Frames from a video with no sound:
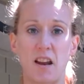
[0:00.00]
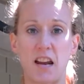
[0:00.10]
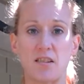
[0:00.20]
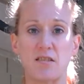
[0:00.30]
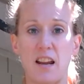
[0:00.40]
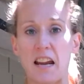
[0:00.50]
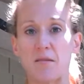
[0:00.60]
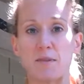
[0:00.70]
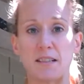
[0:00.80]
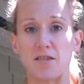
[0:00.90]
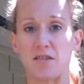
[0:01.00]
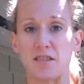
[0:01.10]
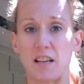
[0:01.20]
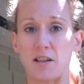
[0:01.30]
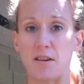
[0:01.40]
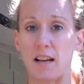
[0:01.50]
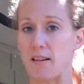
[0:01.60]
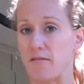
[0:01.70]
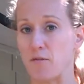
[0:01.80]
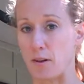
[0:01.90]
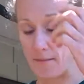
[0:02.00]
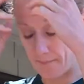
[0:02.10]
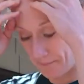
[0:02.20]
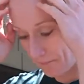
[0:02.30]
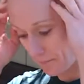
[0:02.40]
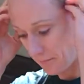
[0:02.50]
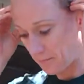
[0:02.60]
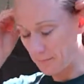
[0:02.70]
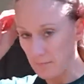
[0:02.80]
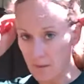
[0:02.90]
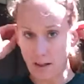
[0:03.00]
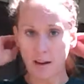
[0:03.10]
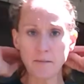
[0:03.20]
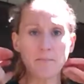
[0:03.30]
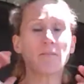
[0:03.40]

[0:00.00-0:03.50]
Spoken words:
hand positions that you can have for it. Okay.